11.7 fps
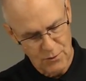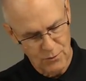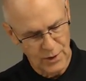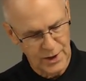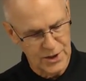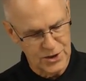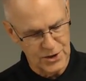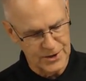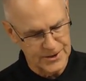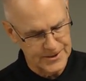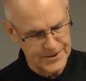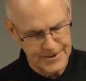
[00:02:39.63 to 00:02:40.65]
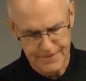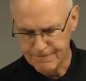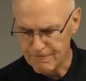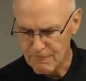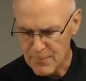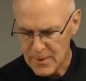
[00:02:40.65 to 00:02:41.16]
religions.
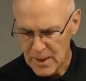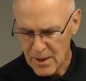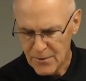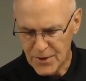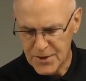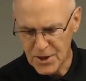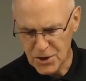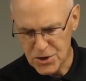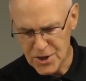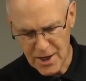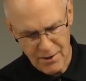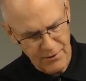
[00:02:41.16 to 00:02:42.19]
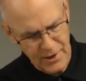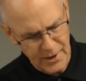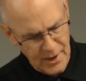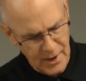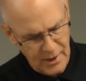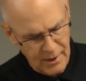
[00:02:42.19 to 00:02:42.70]
The dictionary
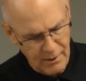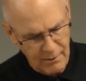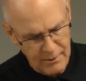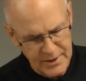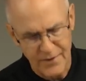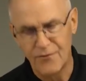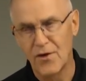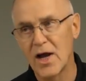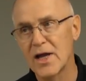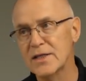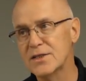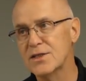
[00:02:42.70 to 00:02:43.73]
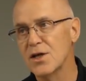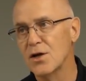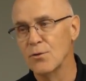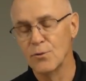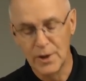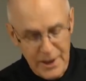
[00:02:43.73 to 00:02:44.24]
defines
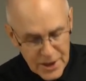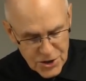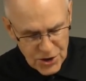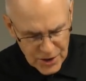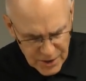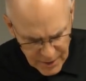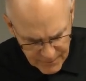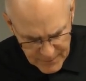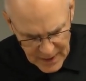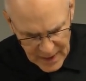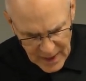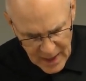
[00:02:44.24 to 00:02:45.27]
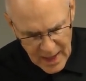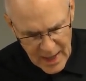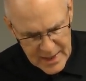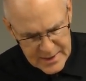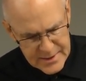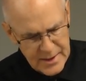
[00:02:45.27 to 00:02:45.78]
religion
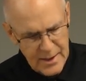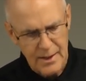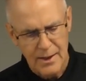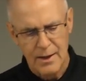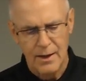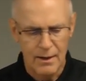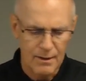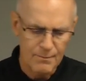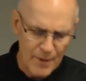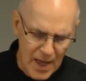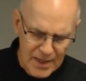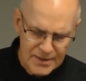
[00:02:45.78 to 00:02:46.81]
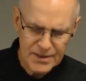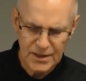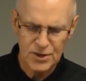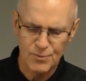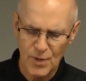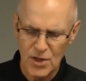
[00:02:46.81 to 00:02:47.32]
as man's
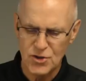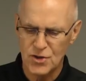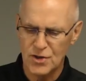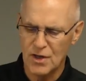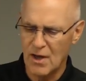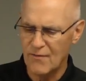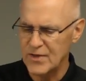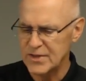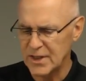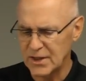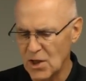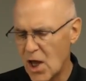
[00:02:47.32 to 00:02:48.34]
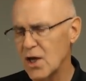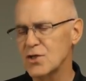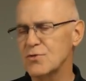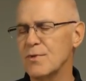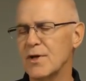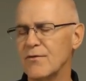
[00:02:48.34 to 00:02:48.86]
expression of his
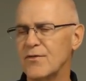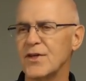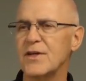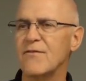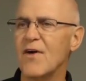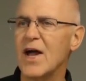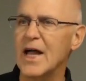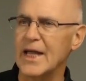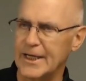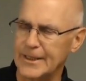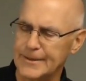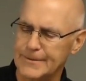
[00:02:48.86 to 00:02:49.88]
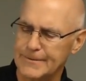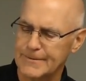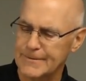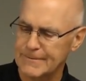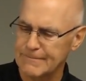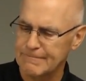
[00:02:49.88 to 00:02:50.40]
acknowledgement of the divine.
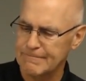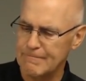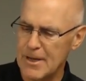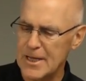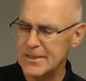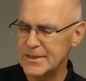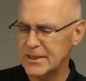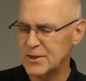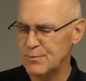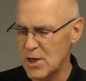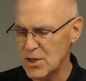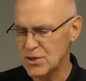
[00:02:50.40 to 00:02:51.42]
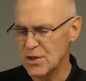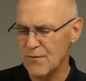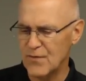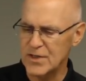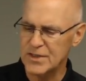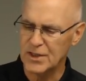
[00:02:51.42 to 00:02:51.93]
Man's expression
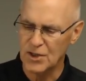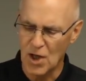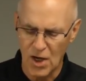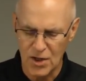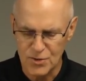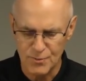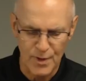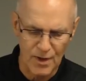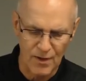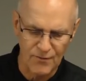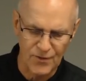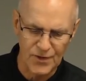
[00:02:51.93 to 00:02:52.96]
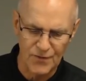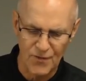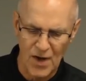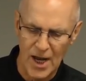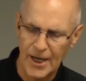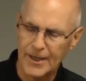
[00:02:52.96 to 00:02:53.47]
of his acknowledgement of the
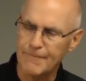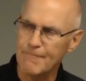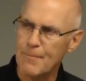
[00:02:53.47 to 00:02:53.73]
divine.